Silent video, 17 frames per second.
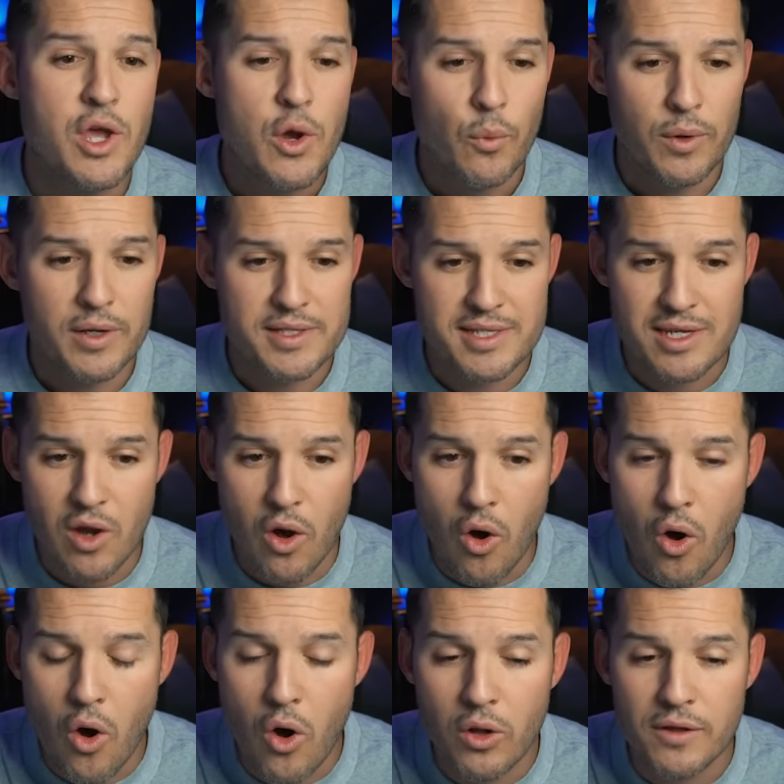We can see
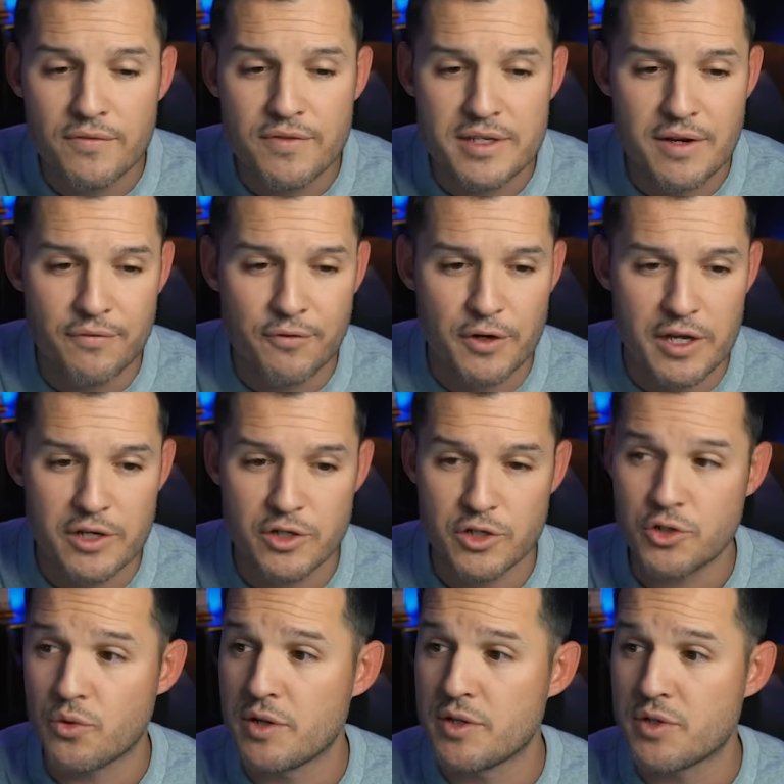all of the different
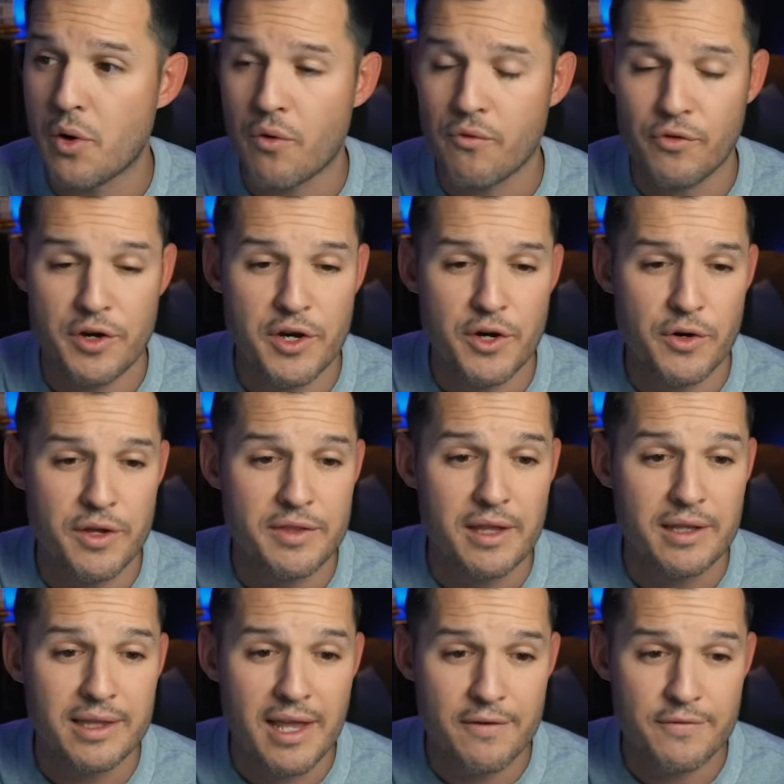industries over here in
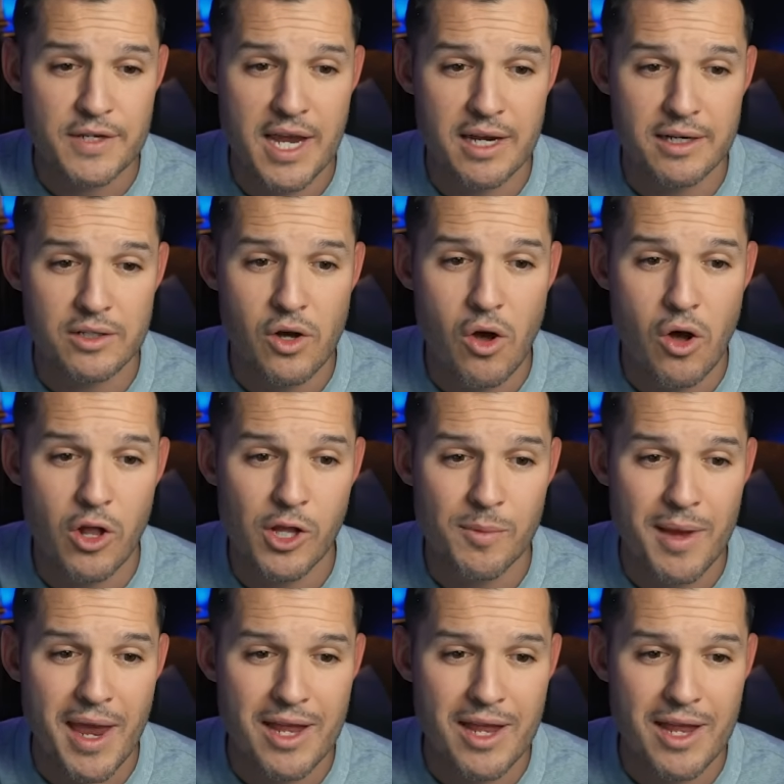the left-hand column.